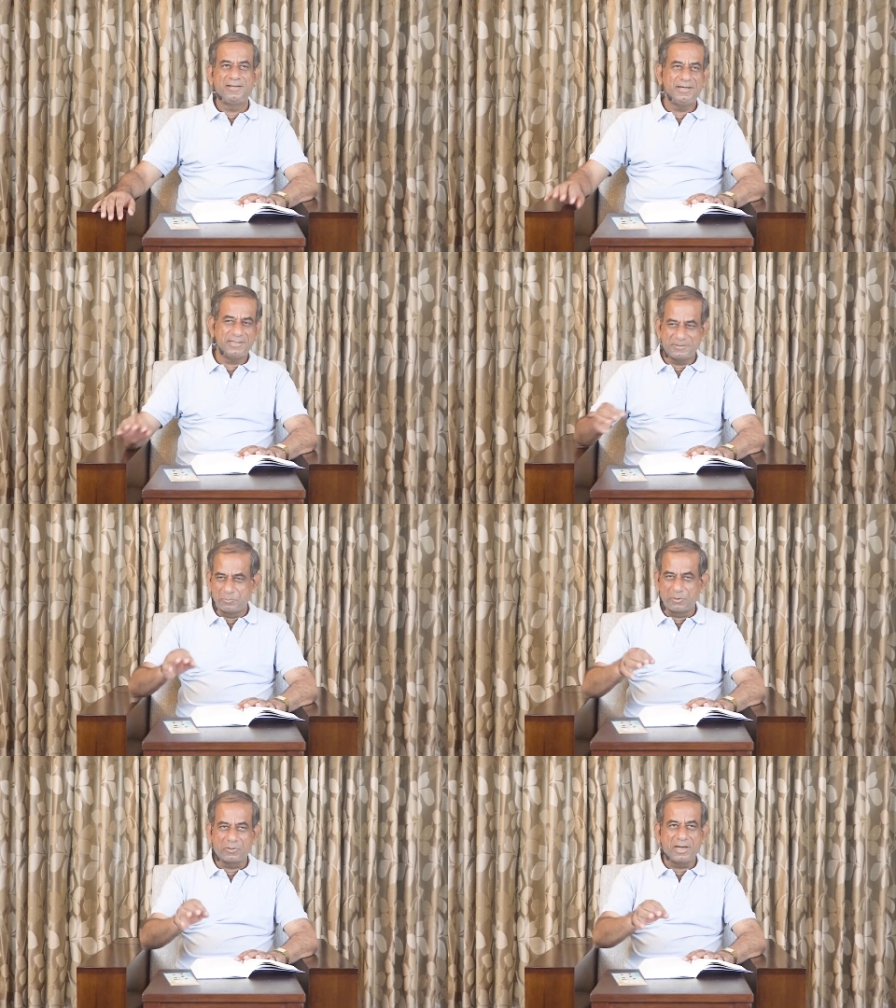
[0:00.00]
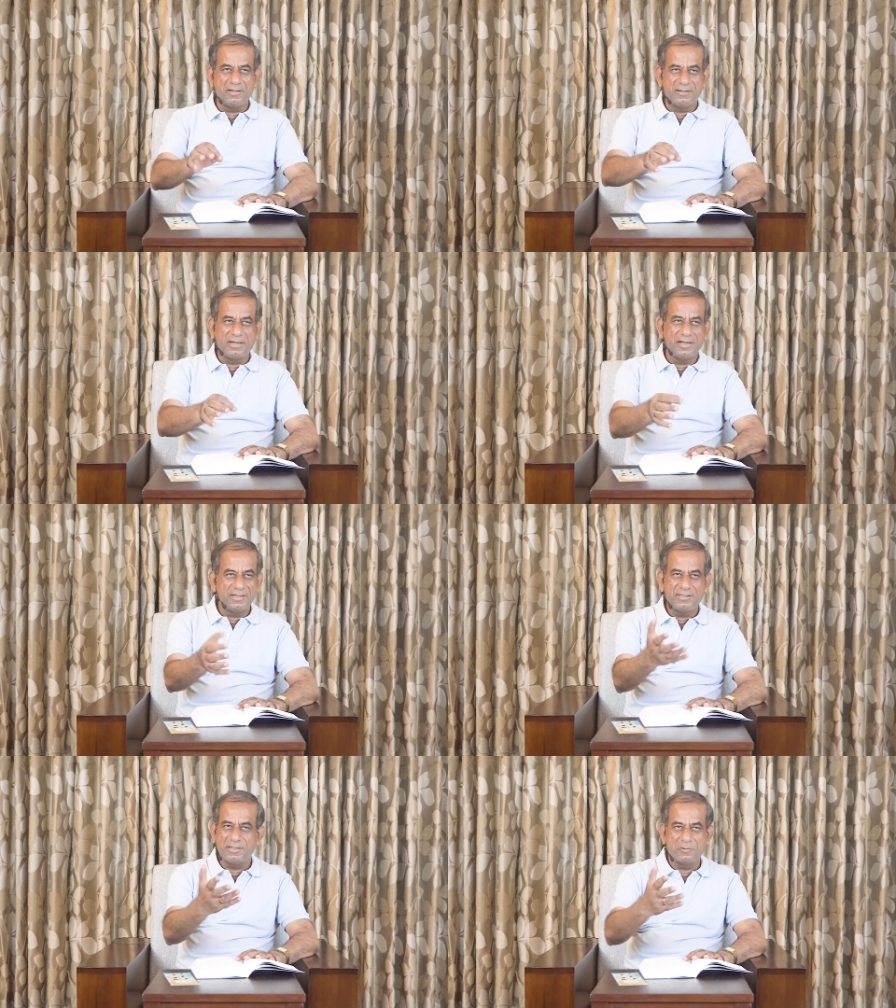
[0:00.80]
in his broken
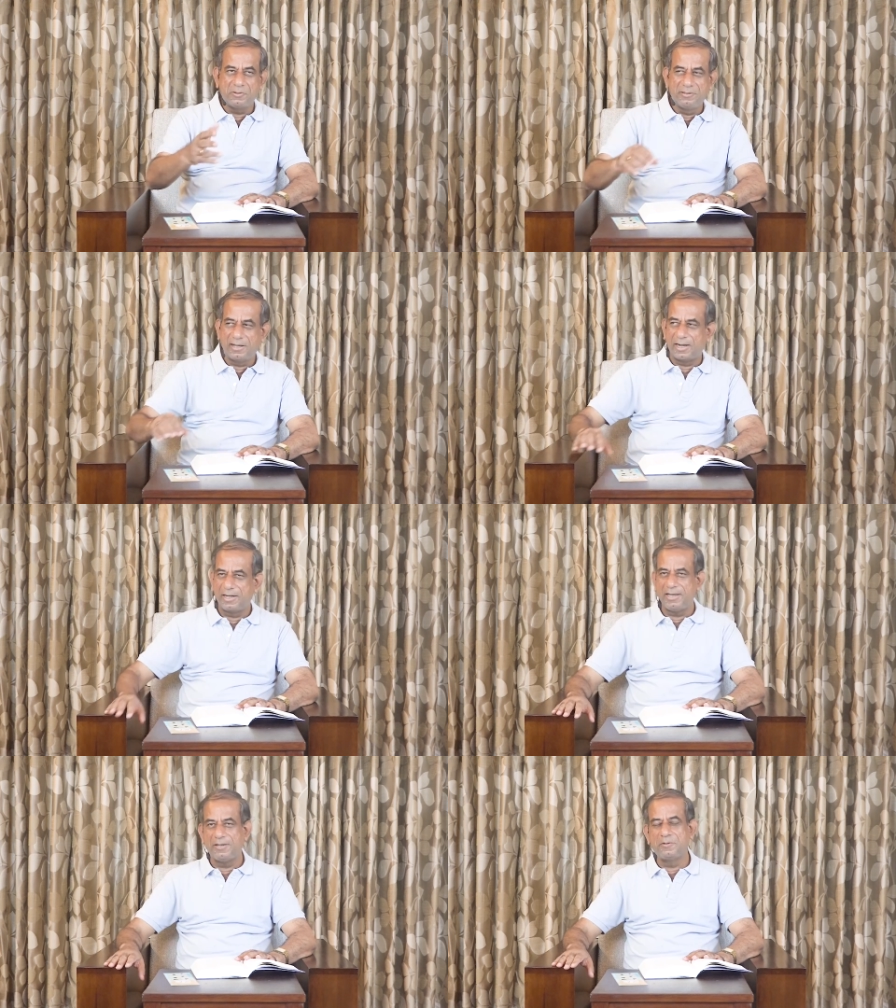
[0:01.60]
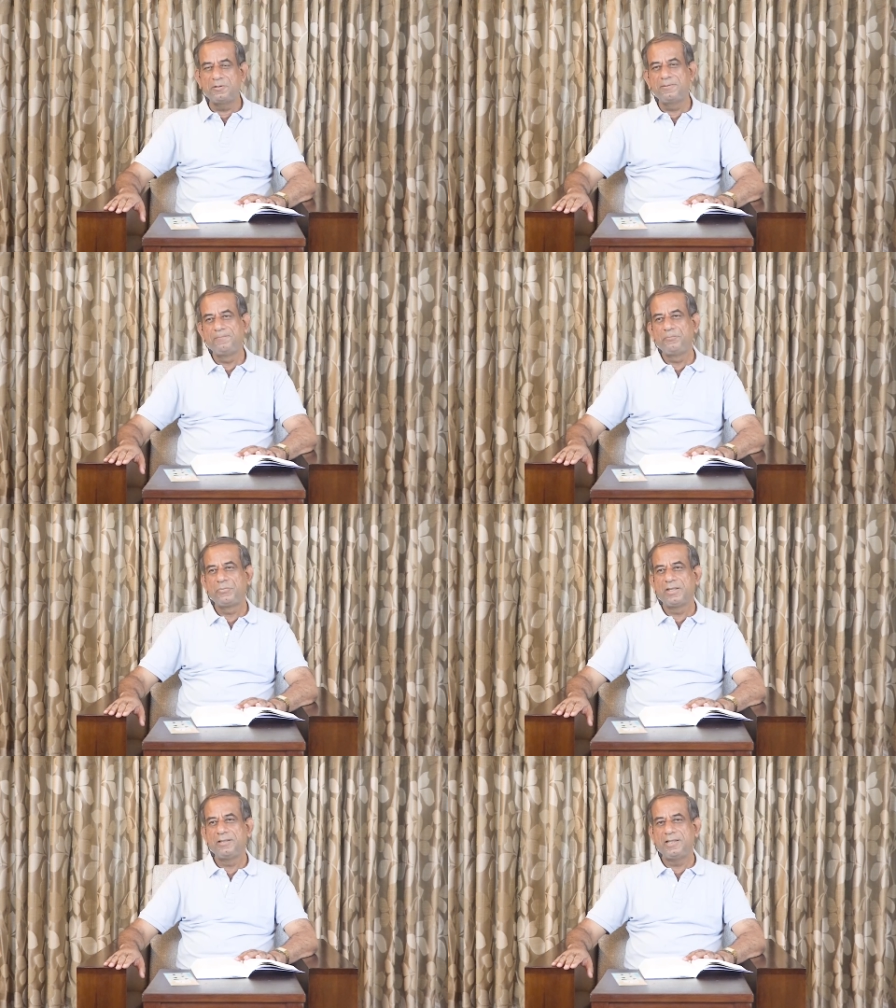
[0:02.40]
English, he could hardly, you know,
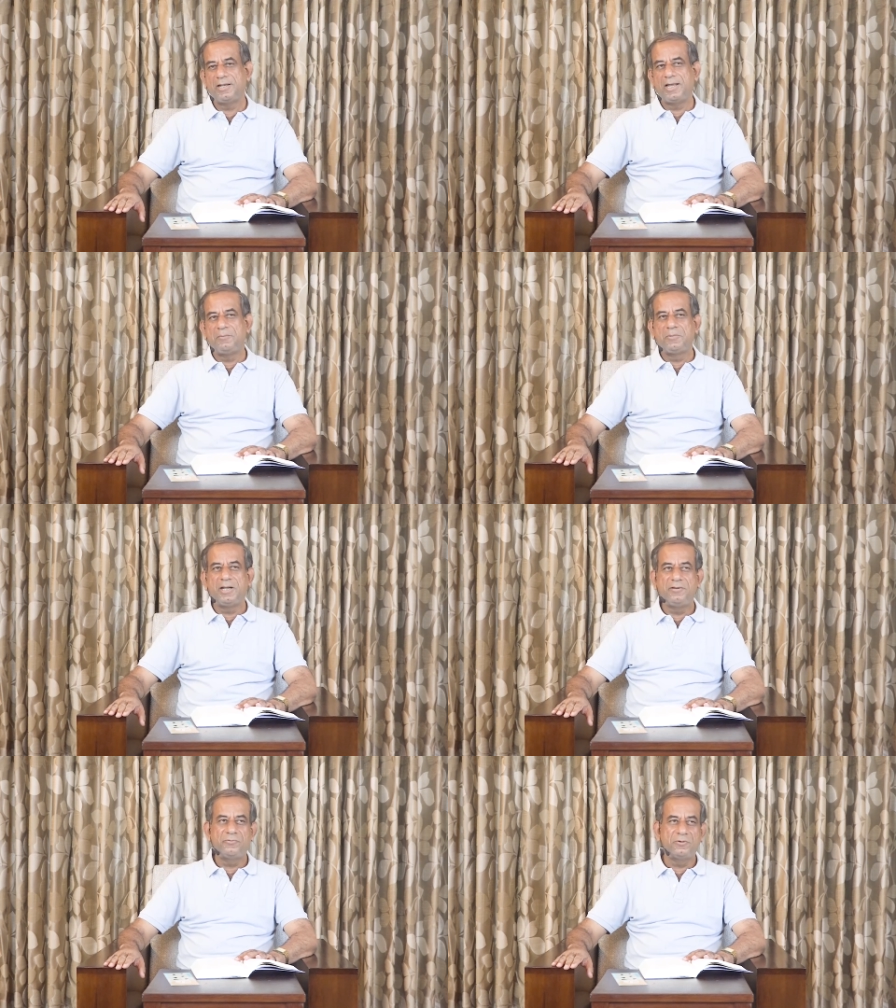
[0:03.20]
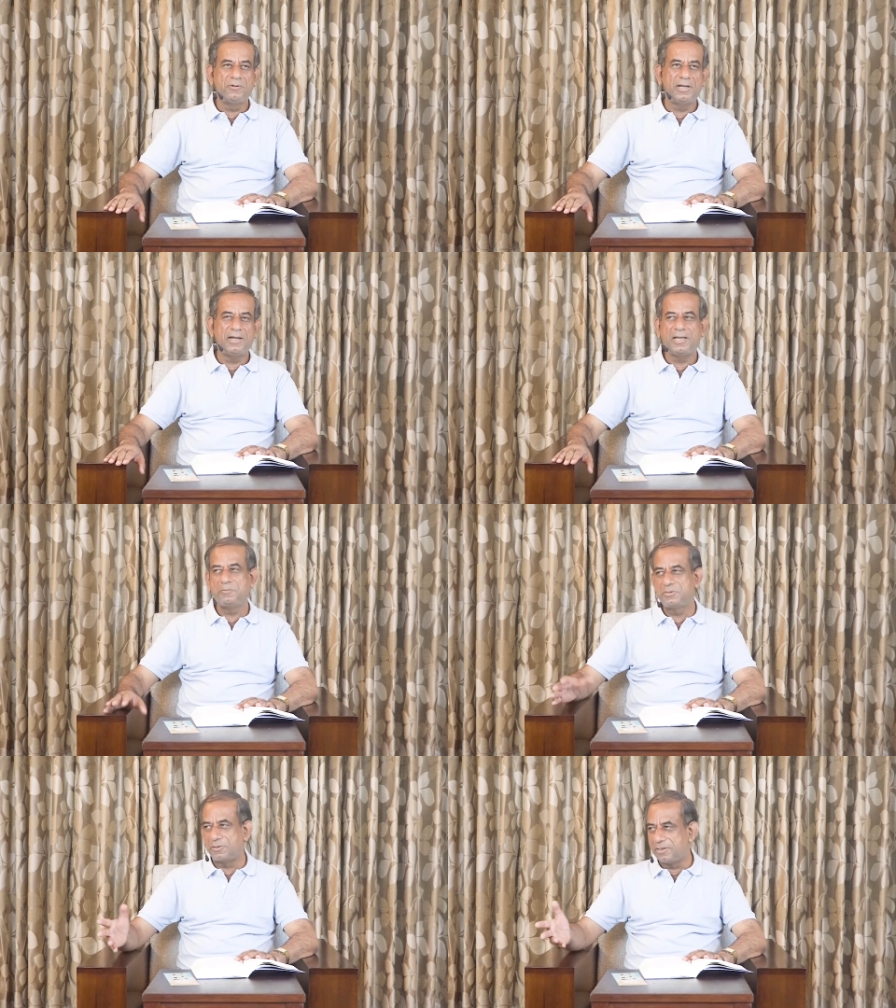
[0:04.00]
that I am grateful and
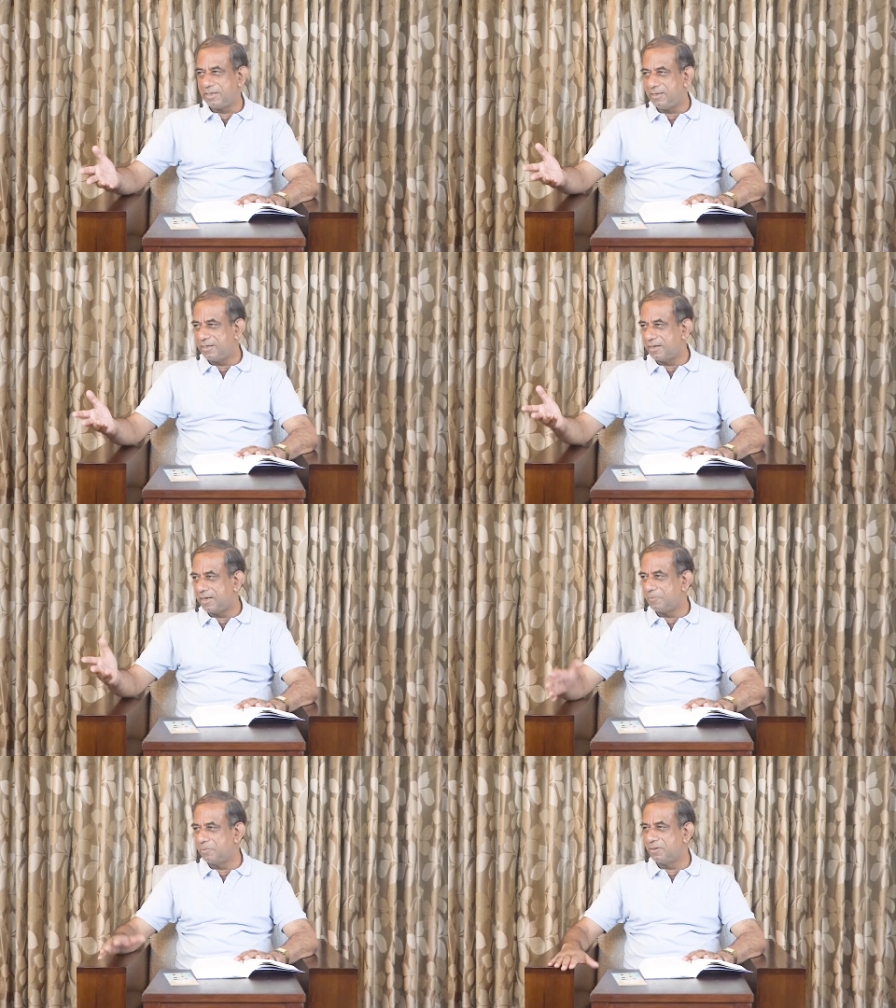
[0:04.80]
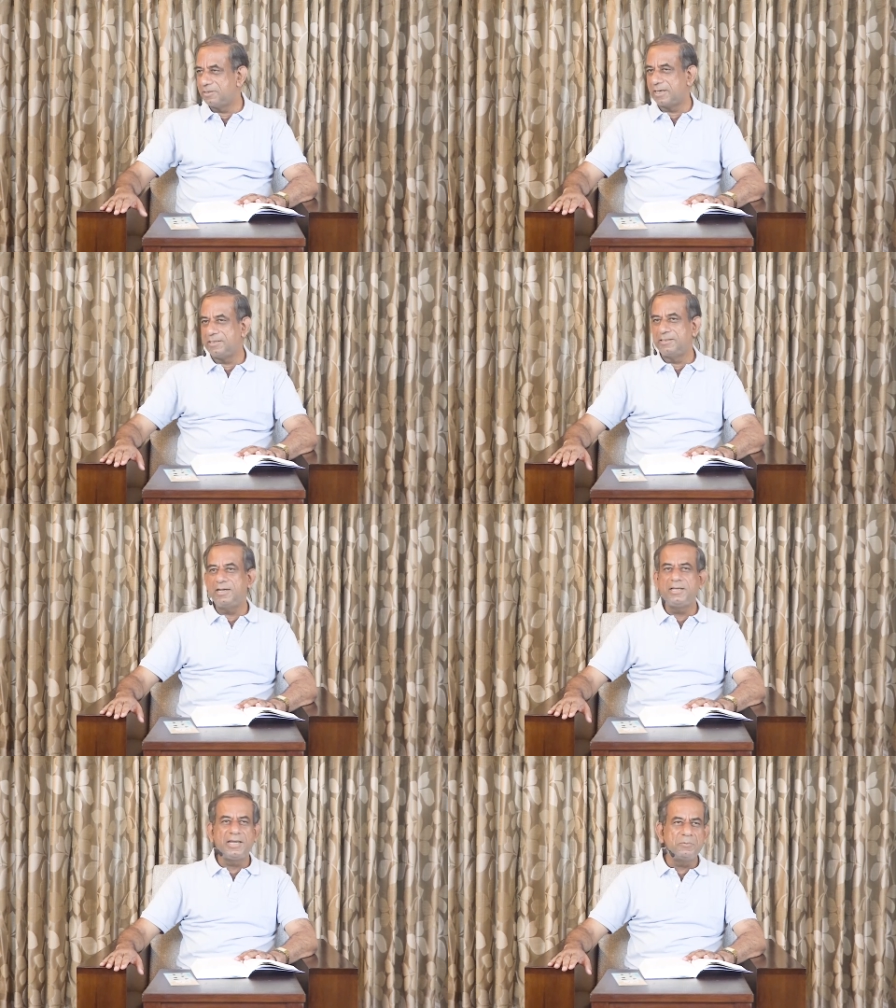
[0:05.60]
I'm sorry and I apologize.
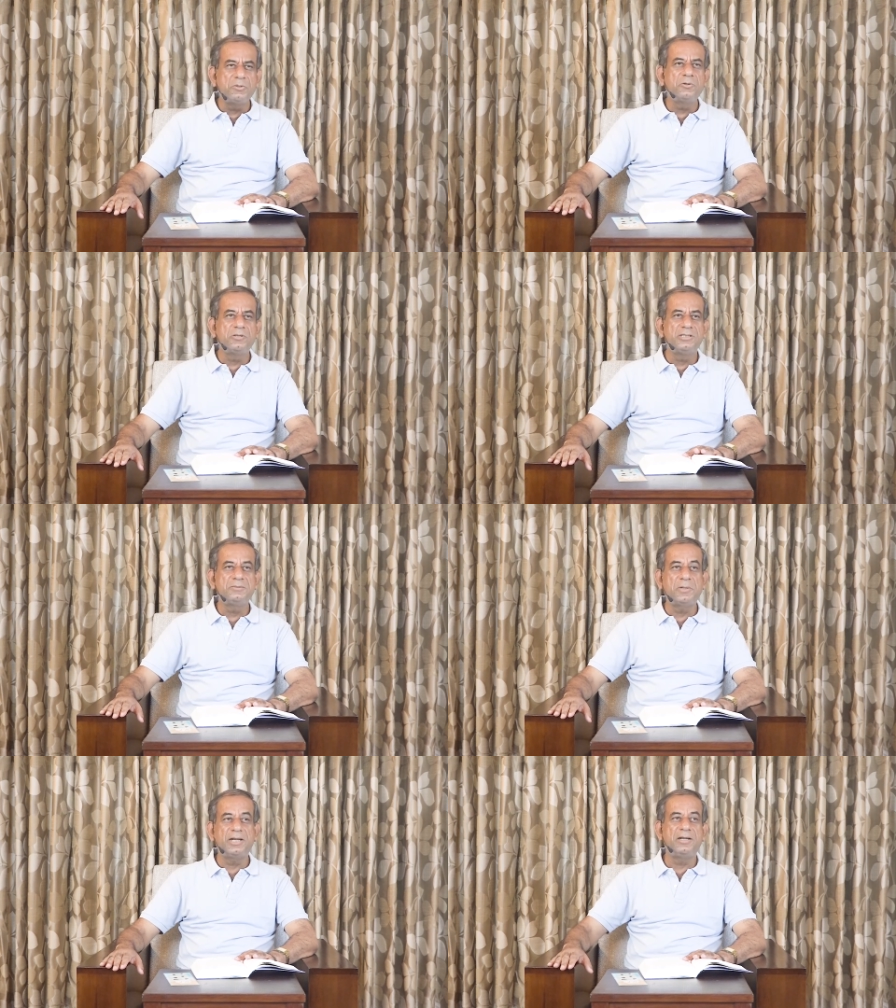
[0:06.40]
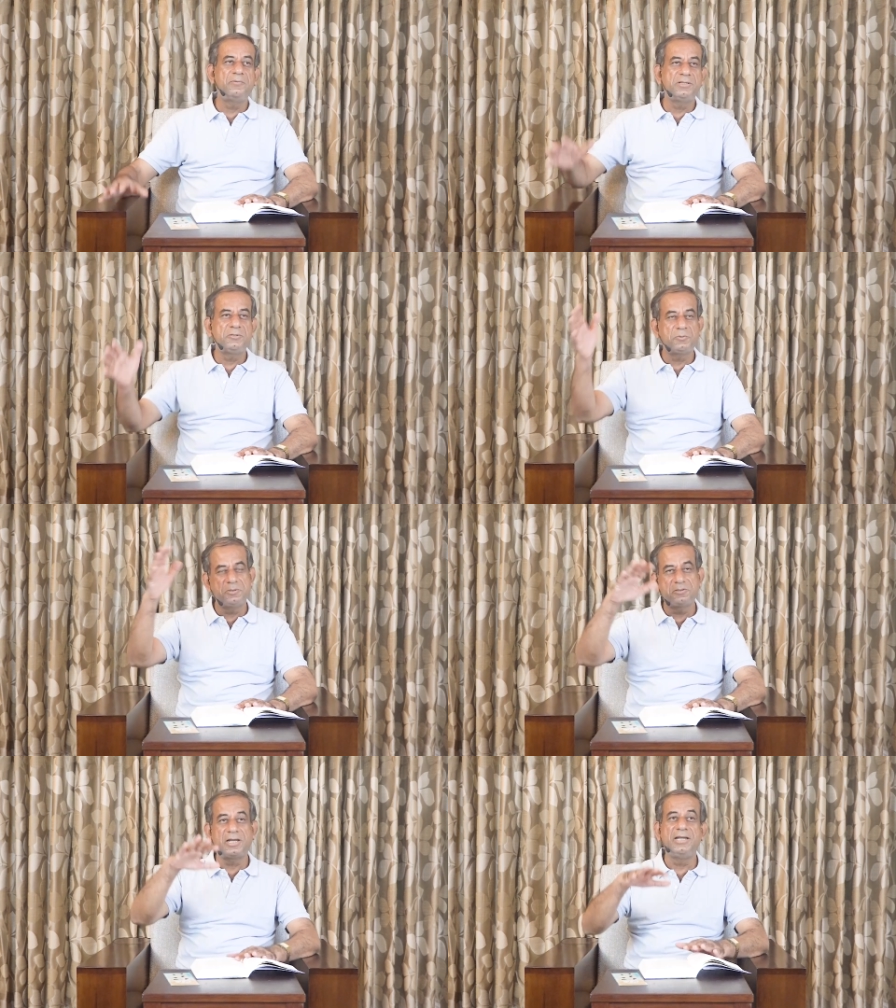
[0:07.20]
Then I came to know this man, and when Sri
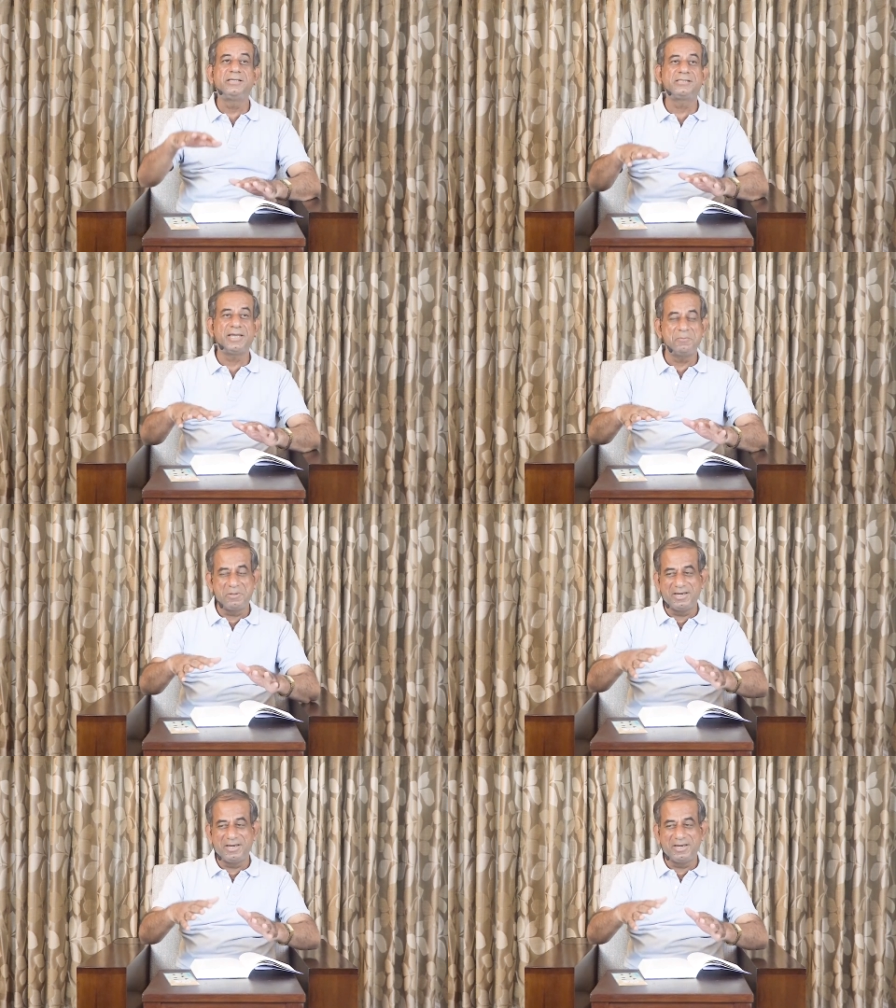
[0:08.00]
Aurobindo's relics came,